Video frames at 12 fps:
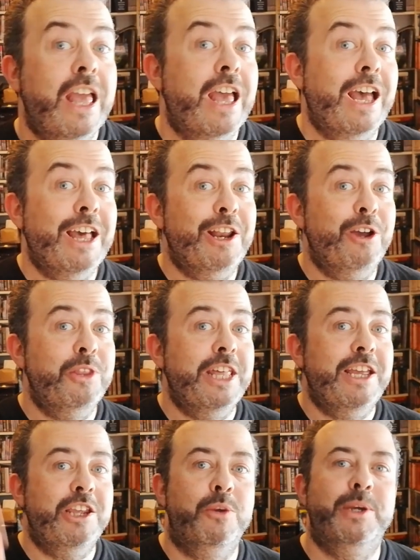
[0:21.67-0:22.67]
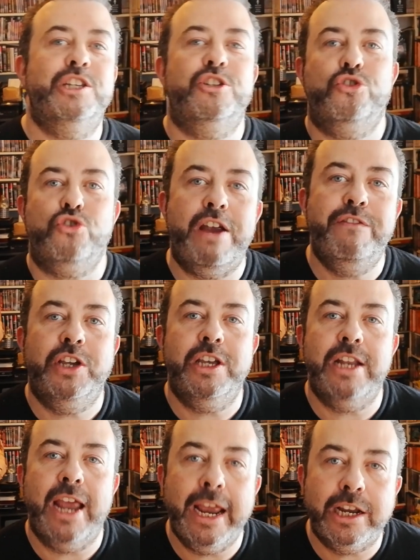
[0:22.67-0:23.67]
Hello there, you
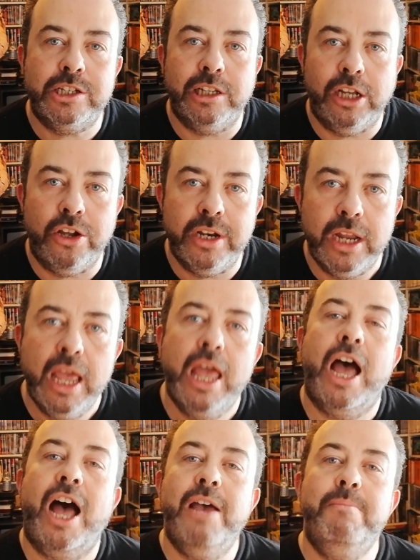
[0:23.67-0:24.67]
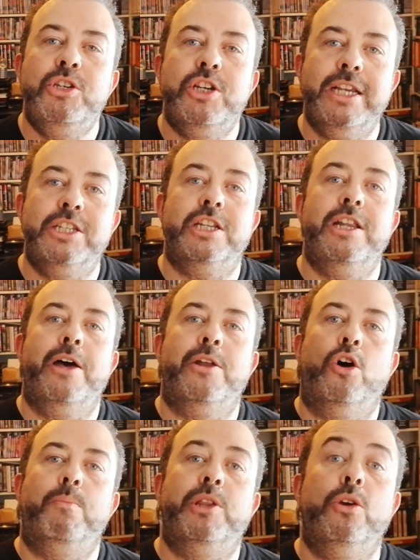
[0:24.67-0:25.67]
extravagant Exelon. I'm Jason Arnopp, the